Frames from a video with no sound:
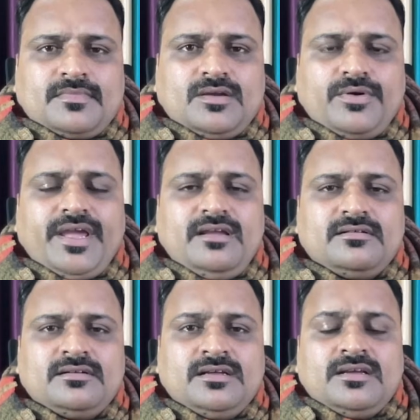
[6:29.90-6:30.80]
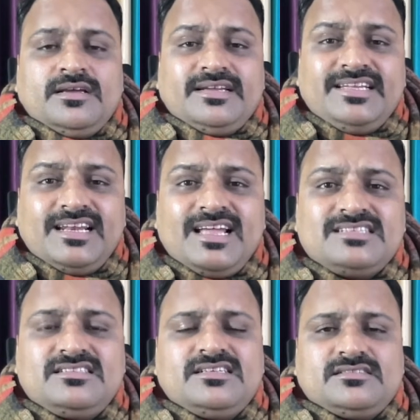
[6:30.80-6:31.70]
Okay? Realize
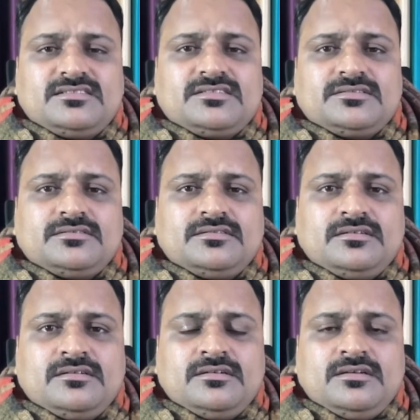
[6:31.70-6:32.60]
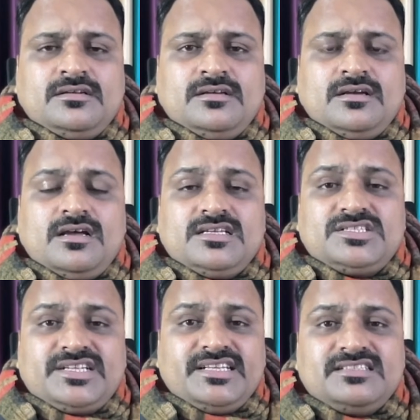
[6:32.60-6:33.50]
this
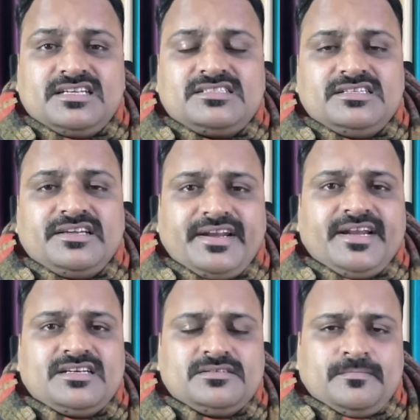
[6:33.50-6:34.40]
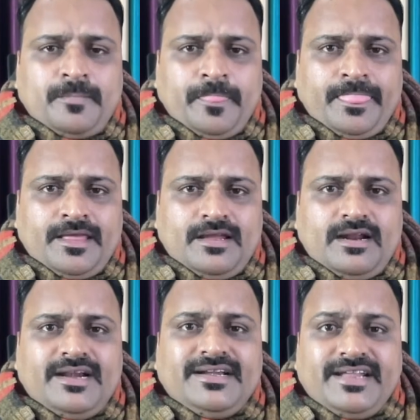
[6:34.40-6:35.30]
strangest secret
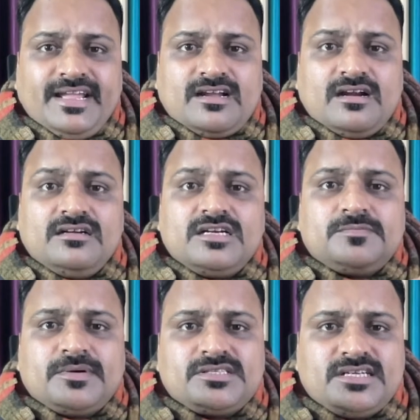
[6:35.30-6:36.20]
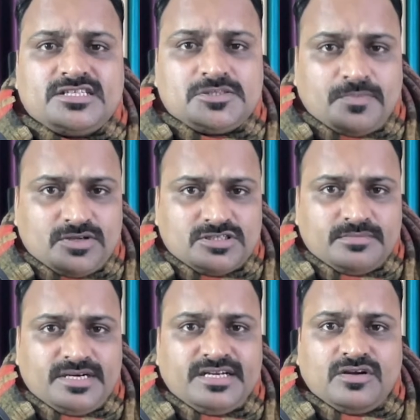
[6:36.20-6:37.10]
and take 100%
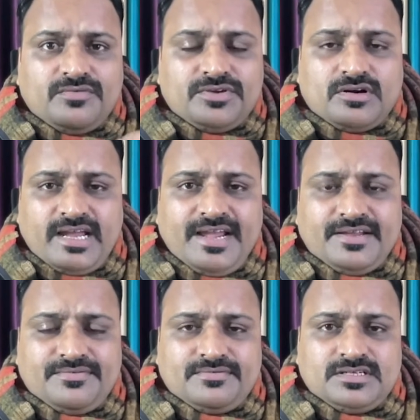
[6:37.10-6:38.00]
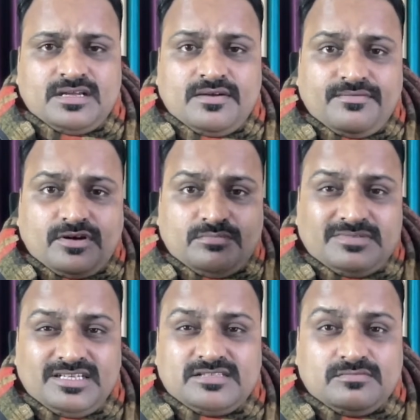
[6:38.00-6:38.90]
responsibility of your life from
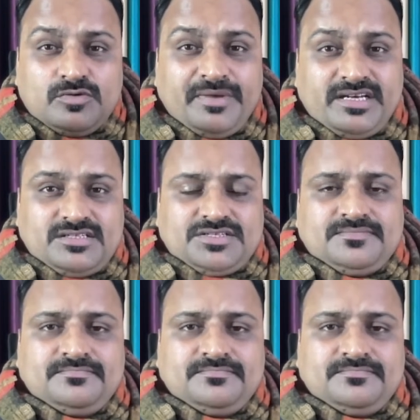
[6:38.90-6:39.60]
this moment.